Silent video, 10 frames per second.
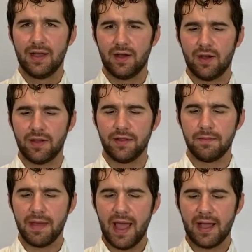on the
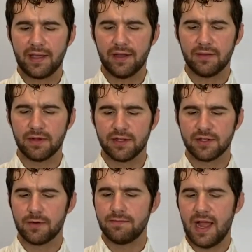back here because
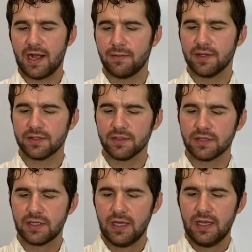our back muscles
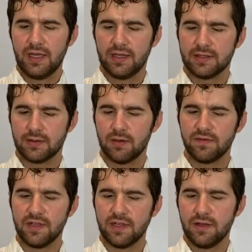and some of
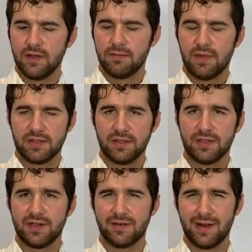the muscles in
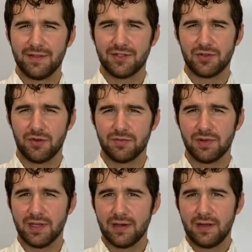and around the shoulder
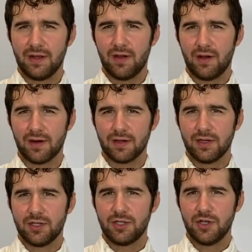blade are
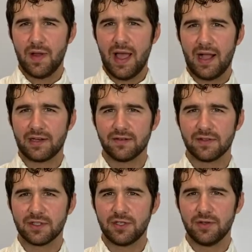too active
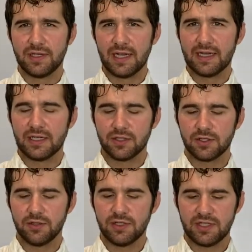and too tight and
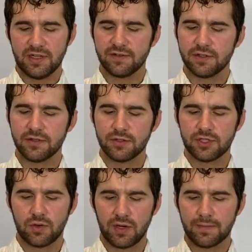too stiff and too
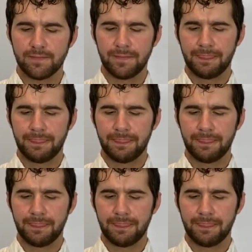short,